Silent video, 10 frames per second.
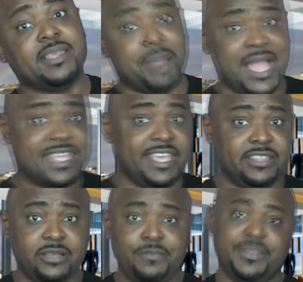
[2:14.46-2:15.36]
in my
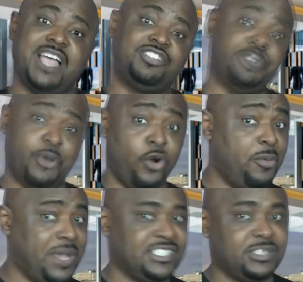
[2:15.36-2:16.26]
kingdom, I treat
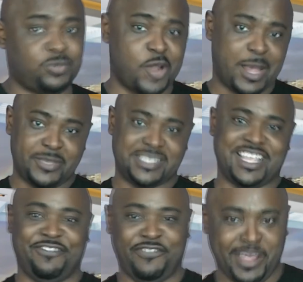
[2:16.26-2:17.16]
all my subscribers
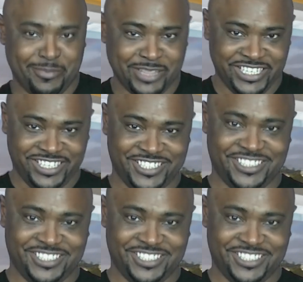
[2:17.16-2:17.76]
like family,